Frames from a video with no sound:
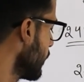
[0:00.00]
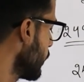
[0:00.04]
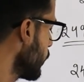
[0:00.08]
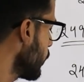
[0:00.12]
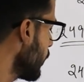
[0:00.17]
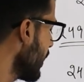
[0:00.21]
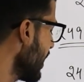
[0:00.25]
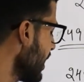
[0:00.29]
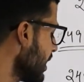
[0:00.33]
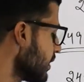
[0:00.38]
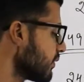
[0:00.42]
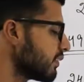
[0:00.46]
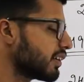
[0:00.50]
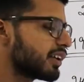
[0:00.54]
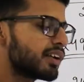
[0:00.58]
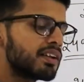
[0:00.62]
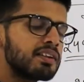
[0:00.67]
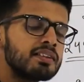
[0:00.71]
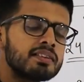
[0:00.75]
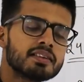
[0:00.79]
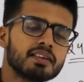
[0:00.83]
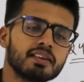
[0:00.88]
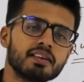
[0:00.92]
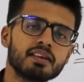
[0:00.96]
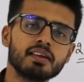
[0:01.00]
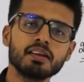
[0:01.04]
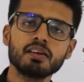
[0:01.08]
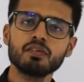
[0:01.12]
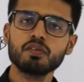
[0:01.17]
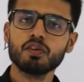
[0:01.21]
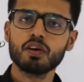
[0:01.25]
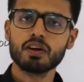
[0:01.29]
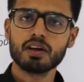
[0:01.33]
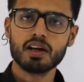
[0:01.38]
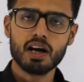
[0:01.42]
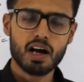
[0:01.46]
Why are we considering
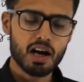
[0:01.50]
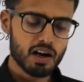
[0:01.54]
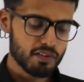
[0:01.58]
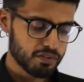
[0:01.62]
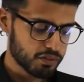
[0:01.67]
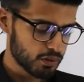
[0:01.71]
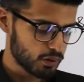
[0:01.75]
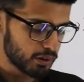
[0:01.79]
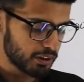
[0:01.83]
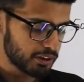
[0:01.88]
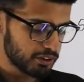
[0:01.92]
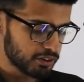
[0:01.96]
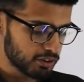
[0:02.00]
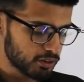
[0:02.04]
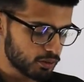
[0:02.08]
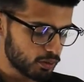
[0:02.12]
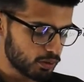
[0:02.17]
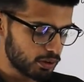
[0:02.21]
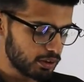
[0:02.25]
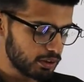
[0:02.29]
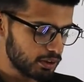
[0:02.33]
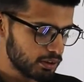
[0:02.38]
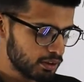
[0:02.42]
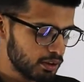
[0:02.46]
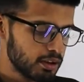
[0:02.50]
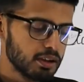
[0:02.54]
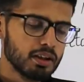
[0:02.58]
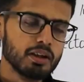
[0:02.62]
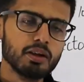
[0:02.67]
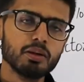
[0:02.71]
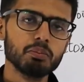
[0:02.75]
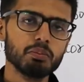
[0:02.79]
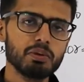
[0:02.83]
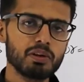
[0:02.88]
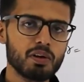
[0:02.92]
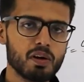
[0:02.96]
for half rotation only?
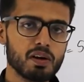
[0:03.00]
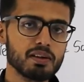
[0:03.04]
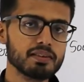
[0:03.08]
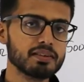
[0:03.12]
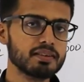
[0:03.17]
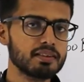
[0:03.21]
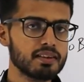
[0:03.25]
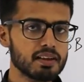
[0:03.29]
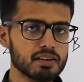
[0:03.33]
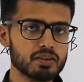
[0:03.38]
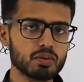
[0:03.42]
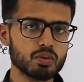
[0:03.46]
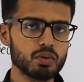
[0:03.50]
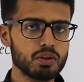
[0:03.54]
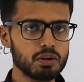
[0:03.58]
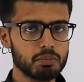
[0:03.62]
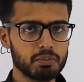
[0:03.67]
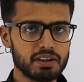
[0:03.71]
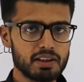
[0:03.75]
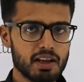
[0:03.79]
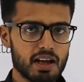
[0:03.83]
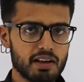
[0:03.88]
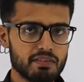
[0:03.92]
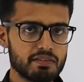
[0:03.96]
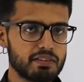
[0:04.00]
Because this will be the